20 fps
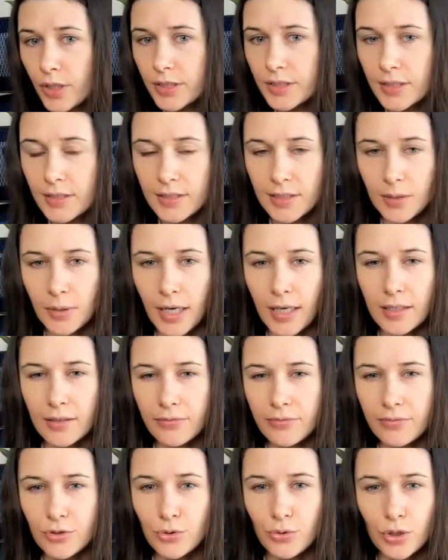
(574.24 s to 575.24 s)
courses, some kind
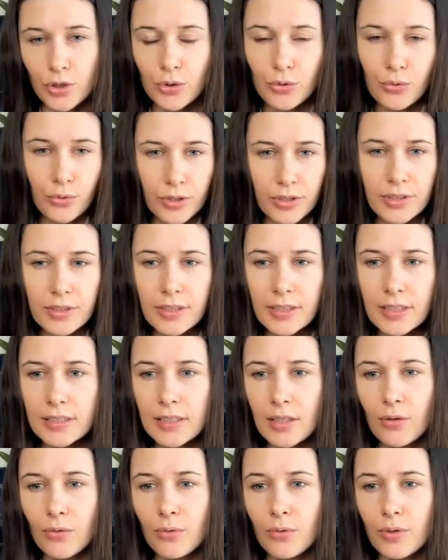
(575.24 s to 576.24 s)
of short courses,
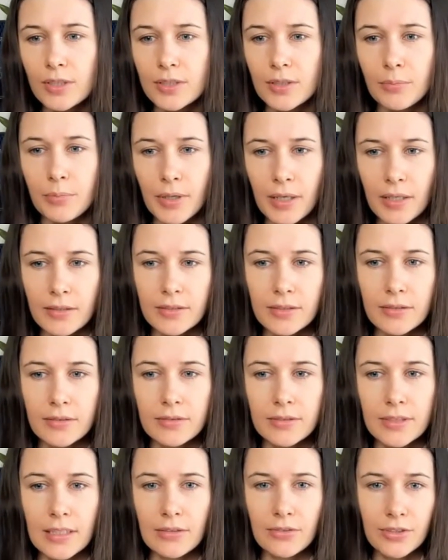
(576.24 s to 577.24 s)
or the
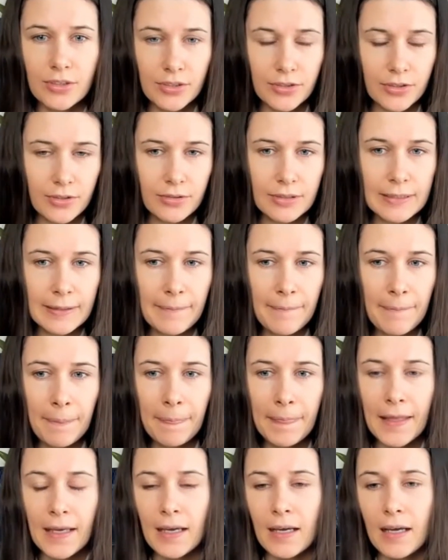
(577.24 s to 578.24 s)
brothers and sisters.
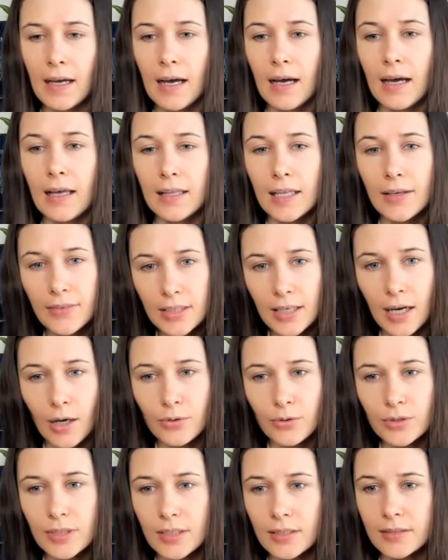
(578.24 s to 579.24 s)
Eleventh
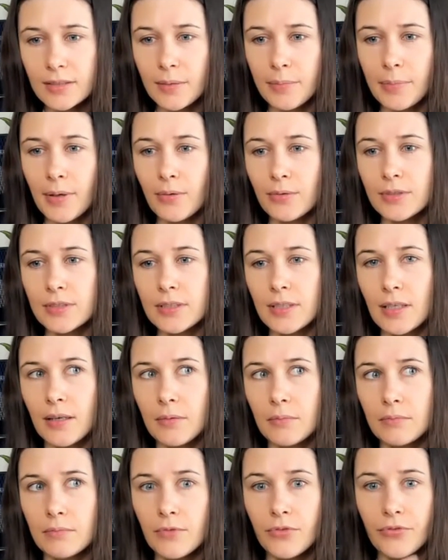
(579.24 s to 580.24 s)
house is about the
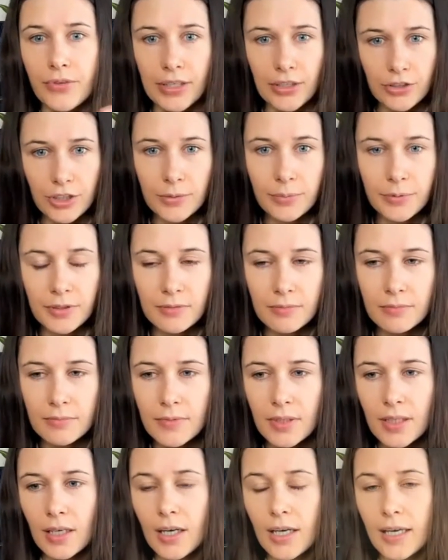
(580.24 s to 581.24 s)
um, friendships
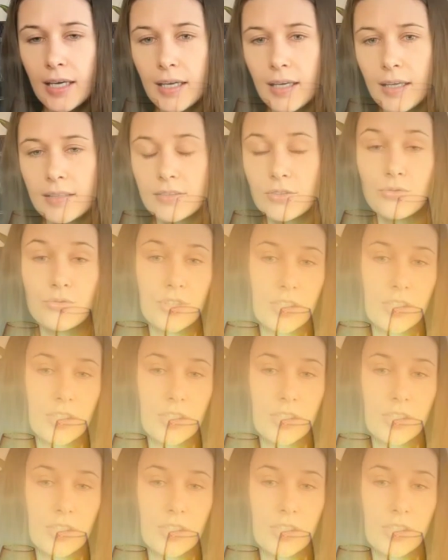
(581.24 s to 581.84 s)
and the